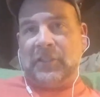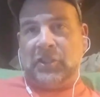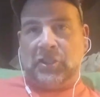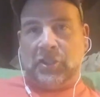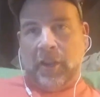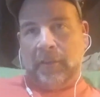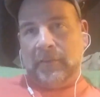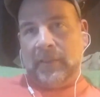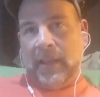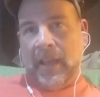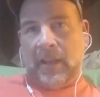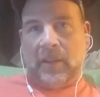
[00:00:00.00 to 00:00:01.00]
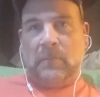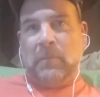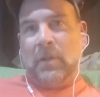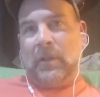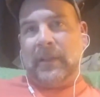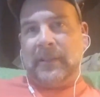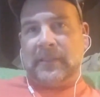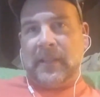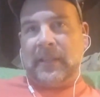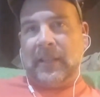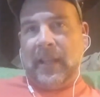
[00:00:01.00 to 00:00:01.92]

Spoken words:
shoved the head of the bullet inside the